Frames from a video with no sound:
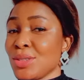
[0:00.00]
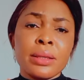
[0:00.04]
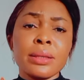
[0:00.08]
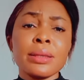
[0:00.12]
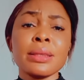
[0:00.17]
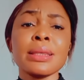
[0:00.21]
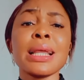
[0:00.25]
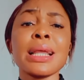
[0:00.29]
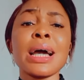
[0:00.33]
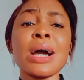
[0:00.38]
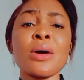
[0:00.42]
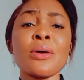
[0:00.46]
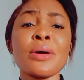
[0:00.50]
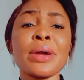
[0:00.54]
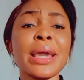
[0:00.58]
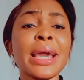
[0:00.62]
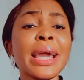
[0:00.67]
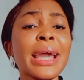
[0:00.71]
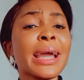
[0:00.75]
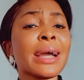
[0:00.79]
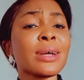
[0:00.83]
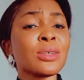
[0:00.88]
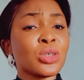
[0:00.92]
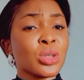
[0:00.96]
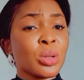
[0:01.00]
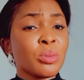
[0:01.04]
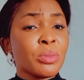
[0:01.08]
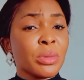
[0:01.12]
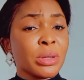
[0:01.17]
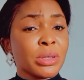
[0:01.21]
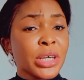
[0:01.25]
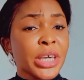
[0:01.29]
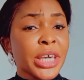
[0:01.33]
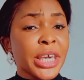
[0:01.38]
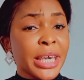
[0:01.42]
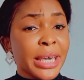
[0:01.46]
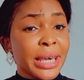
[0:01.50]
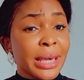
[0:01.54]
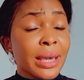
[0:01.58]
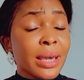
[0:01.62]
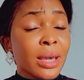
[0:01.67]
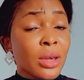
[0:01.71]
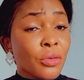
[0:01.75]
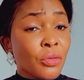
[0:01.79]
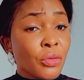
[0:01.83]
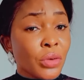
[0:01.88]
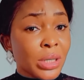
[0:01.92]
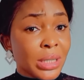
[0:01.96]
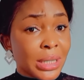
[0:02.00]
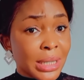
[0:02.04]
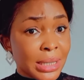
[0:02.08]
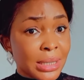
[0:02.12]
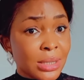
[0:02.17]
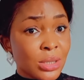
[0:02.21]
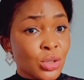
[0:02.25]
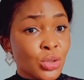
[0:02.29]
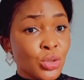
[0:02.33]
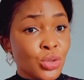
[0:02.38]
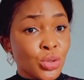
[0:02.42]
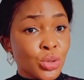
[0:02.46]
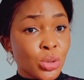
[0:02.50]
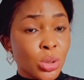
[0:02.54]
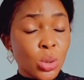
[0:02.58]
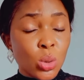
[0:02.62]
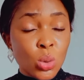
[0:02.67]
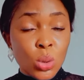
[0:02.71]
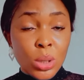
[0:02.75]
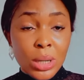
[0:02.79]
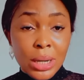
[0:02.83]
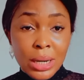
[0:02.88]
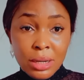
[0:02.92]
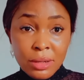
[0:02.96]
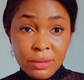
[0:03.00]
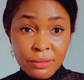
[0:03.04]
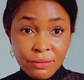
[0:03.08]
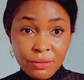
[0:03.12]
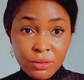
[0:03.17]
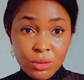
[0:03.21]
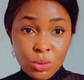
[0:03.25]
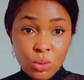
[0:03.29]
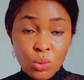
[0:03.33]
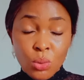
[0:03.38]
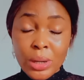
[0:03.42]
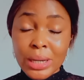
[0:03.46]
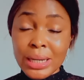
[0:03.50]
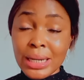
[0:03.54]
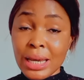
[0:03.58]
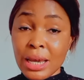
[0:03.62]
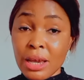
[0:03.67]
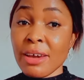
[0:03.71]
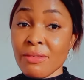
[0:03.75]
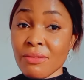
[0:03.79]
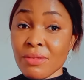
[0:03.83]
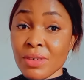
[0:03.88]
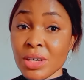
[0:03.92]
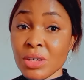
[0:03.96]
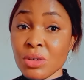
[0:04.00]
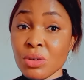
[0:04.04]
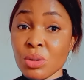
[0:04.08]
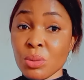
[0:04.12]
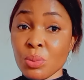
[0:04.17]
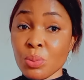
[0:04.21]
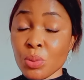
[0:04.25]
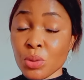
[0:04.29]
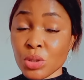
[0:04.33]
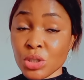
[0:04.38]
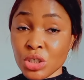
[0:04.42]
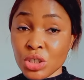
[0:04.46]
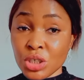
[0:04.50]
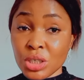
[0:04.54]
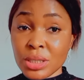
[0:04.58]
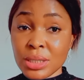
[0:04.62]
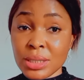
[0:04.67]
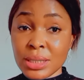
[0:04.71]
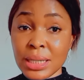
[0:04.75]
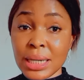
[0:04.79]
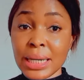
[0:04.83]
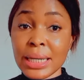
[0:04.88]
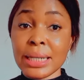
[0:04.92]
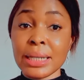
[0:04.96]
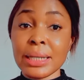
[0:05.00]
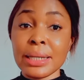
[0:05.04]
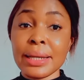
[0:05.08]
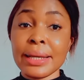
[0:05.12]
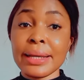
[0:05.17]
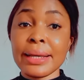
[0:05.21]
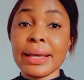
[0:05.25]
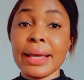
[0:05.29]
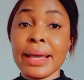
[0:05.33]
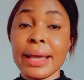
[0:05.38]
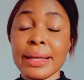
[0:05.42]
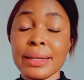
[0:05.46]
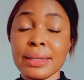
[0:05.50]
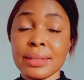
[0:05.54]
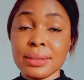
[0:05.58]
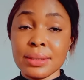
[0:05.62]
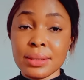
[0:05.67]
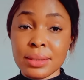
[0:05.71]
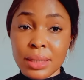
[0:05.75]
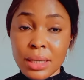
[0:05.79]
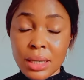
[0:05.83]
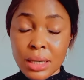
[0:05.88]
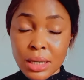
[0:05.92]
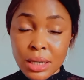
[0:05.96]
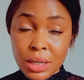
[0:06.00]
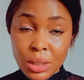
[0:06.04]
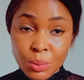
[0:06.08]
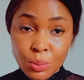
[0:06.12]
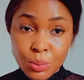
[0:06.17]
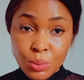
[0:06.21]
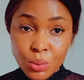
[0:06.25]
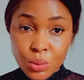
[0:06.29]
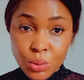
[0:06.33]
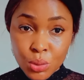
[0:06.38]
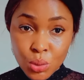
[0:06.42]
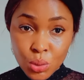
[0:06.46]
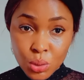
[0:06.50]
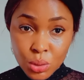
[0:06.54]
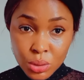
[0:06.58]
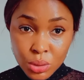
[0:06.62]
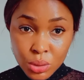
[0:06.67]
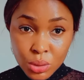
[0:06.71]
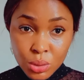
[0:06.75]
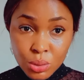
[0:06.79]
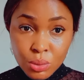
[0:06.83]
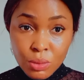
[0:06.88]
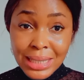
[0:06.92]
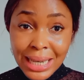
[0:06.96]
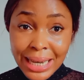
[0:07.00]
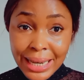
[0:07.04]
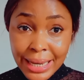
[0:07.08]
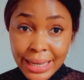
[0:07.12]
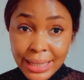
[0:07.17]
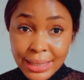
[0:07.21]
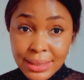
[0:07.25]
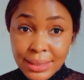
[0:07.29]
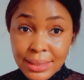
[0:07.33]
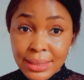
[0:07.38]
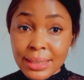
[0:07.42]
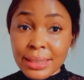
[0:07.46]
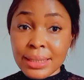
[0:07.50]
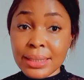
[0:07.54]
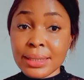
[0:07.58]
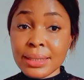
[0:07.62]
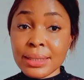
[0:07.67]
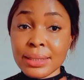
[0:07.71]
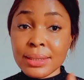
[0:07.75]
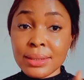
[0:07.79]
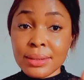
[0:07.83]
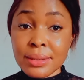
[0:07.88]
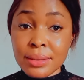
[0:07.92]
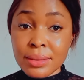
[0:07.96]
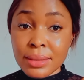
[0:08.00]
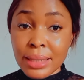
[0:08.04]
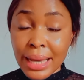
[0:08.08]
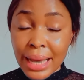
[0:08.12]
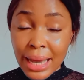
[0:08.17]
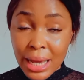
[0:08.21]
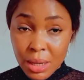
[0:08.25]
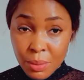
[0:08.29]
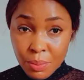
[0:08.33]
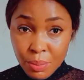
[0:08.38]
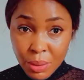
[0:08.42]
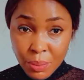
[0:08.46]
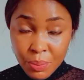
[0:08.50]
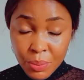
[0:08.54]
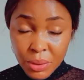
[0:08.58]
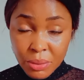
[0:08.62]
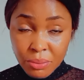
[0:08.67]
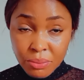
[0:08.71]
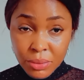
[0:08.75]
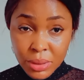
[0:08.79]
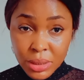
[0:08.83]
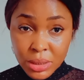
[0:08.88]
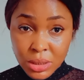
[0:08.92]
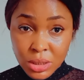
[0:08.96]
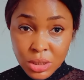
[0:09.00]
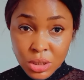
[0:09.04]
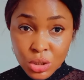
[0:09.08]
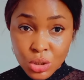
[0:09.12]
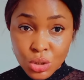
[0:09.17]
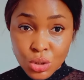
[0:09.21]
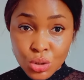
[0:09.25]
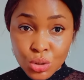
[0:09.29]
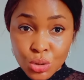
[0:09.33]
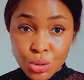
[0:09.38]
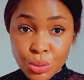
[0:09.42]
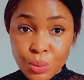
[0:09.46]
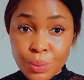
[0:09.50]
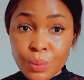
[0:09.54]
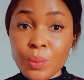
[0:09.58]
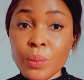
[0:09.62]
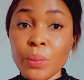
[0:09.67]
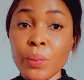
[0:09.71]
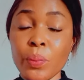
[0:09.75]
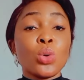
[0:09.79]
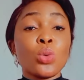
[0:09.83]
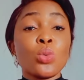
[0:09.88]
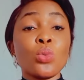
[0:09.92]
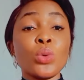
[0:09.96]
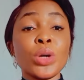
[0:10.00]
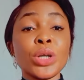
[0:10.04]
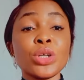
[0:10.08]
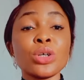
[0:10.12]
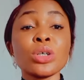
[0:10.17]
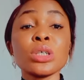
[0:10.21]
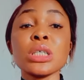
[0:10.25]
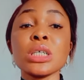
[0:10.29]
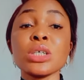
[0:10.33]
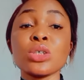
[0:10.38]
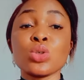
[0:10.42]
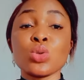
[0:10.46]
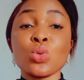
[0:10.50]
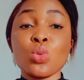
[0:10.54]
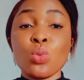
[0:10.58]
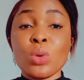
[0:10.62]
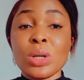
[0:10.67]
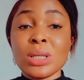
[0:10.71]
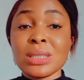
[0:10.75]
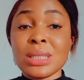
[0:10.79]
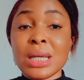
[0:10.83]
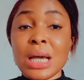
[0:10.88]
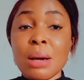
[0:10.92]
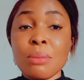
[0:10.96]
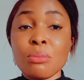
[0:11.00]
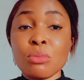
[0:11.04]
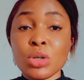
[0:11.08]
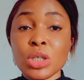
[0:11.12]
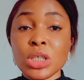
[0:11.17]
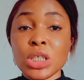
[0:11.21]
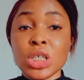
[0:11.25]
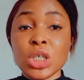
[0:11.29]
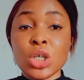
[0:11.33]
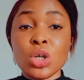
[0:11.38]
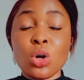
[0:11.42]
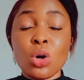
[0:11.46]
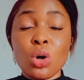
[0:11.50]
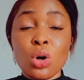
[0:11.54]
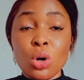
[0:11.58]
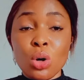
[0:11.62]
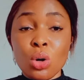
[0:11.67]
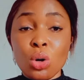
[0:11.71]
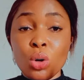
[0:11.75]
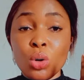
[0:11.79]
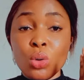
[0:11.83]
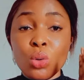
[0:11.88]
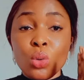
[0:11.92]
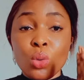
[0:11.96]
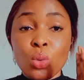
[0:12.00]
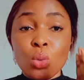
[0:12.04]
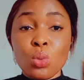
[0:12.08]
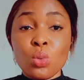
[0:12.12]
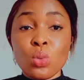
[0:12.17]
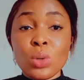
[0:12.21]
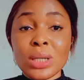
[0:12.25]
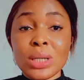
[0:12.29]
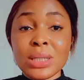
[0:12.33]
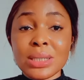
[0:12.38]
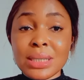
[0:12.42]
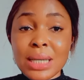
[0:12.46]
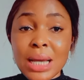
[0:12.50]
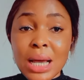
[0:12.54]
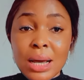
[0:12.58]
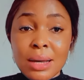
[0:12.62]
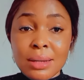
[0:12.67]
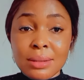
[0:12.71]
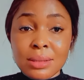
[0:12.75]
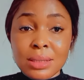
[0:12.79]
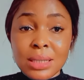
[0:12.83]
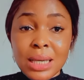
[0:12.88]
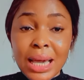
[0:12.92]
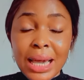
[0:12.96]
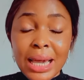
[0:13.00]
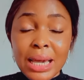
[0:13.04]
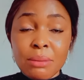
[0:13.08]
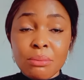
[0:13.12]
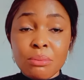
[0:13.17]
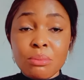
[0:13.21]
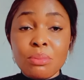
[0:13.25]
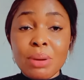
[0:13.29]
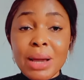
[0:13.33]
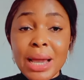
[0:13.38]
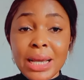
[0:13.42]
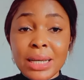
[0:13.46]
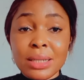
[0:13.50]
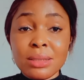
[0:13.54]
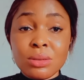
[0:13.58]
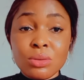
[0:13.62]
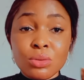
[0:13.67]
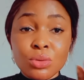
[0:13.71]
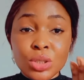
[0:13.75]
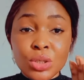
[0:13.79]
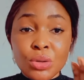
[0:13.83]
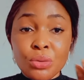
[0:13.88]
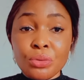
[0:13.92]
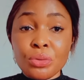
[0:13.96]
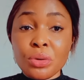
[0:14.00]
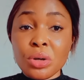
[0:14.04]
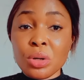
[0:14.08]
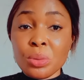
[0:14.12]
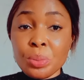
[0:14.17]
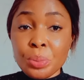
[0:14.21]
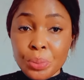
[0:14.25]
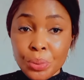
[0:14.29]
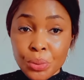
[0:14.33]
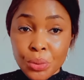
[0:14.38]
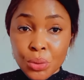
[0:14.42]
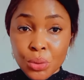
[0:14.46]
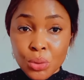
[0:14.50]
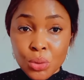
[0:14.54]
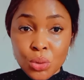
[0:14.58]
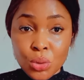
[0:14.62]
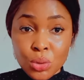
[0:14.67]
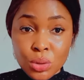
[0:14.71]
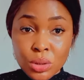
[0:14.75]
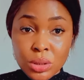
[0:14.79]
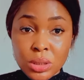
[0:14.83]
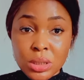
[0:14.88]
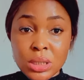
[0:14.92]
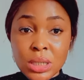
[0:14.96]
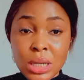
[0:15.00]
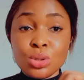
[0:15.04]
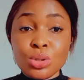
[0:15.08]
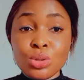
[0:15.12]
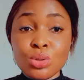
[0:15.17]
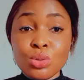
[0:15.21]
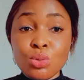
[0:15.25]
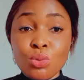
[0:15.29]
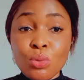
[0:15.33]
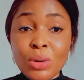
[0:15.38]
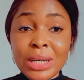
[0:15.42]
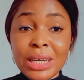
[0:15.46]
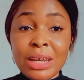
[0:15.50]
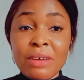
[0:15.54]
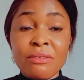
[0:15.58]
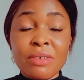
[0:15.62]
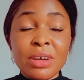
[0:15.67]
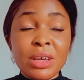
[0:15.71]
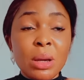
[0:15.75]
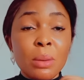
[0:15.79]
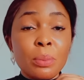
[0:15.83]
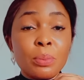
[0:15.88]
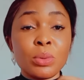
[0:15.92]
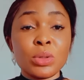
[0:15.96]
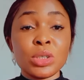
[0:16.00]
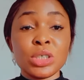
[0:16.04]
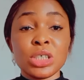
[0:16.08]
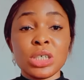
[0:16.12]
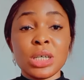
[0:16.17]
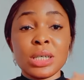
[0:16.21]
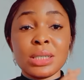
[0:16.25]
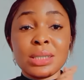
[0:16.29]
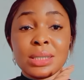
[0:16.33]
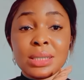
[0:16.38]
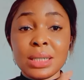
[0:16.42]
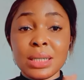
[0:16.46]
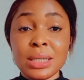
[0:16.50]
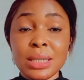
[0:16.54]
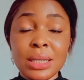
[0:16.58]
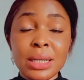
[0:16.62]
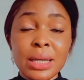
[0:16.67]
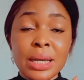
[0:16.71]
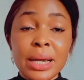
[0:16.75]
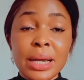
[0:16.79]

Now, here are some key ingredients you should look out for whenever you're purchasing any skincare product targeting hyperpigmentation. We don't need to waste our money or waste our time buying the wrong product. Whenever you're purchasing